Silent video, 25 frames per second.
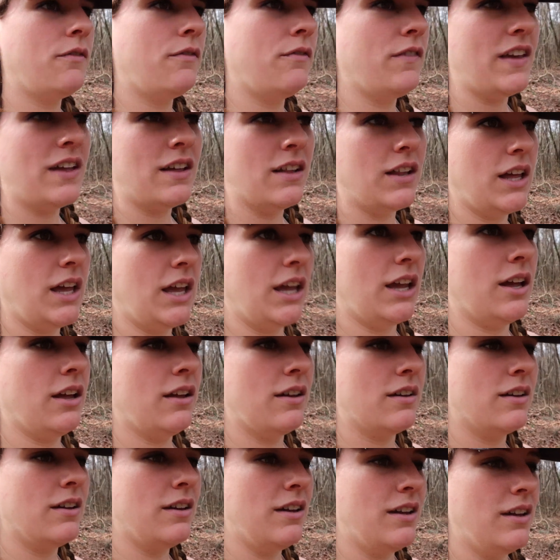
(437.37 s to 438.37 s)

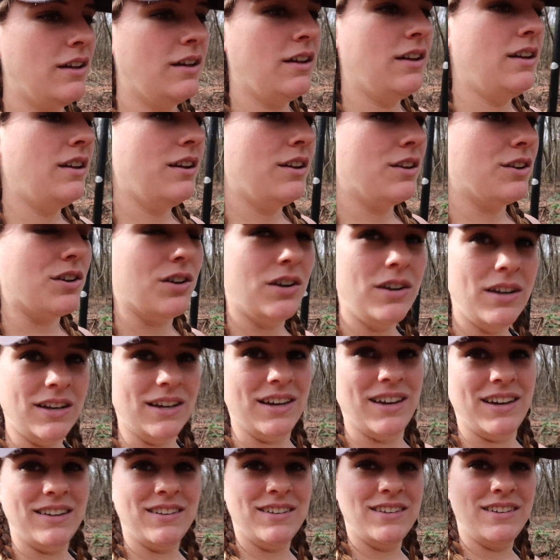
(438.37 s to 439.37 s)
feeling
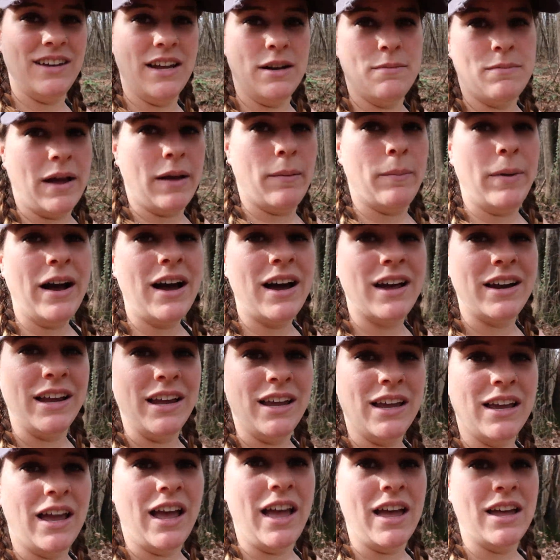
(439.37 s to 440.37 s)
good in my
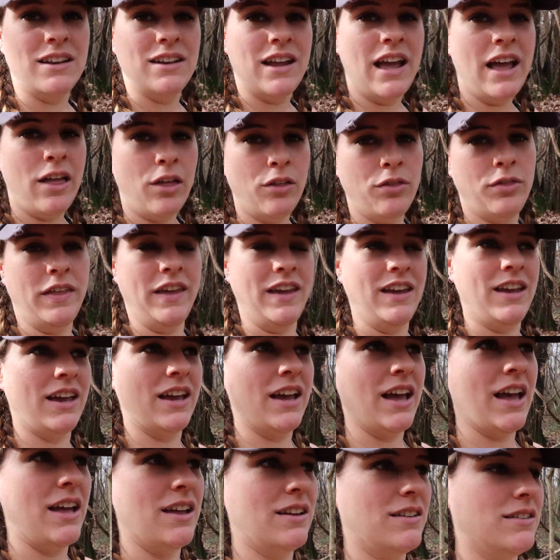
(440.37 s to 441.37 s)
body and
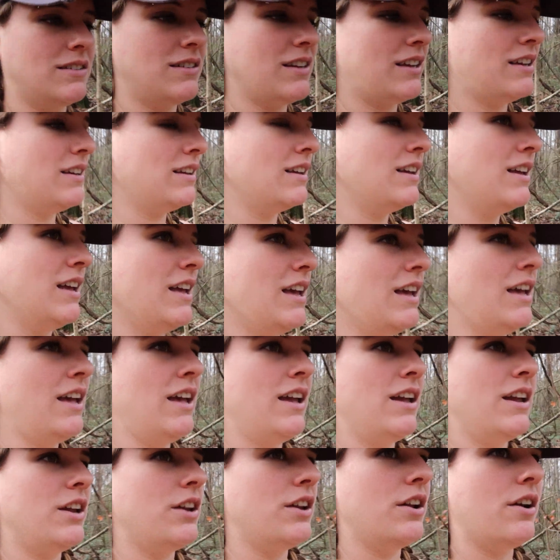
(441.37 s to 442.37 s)
healthy. And
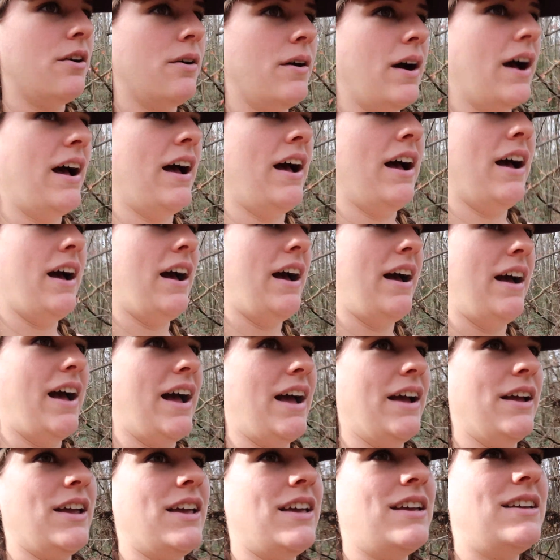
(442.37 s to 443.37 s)
you know,
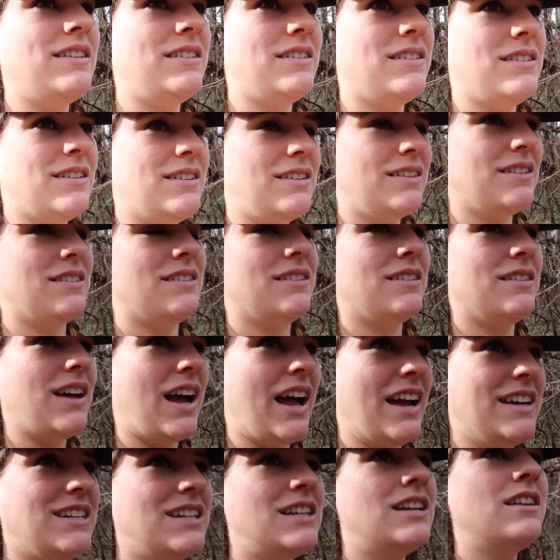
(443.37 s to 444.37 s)
I
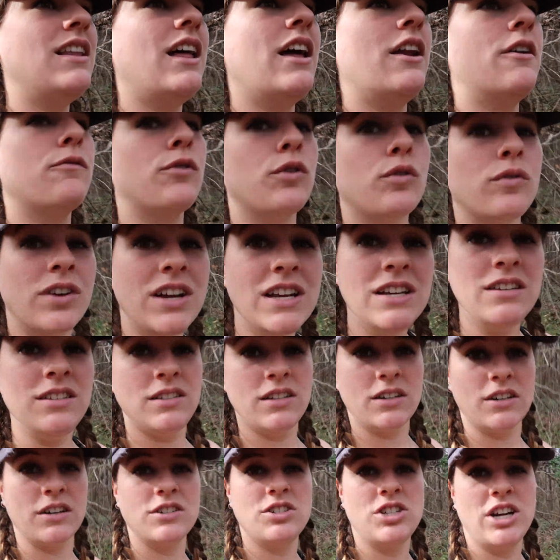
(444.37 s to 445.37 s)
did a lot of
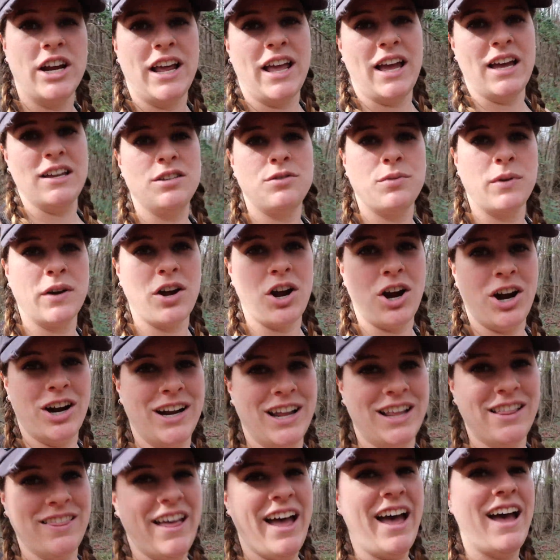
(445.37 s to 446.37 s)
research, I guess,
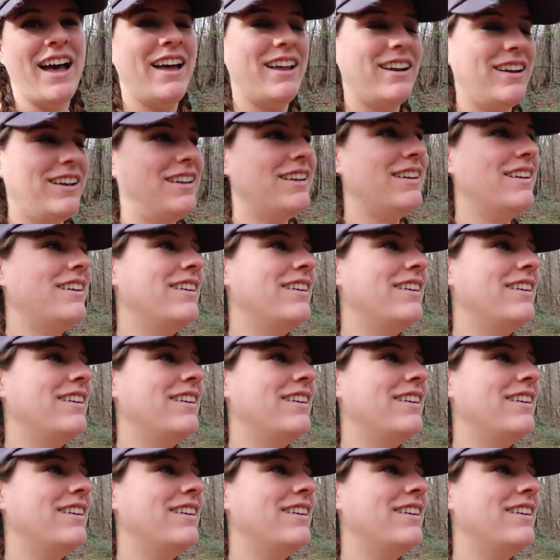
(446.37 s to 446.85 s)
regarding that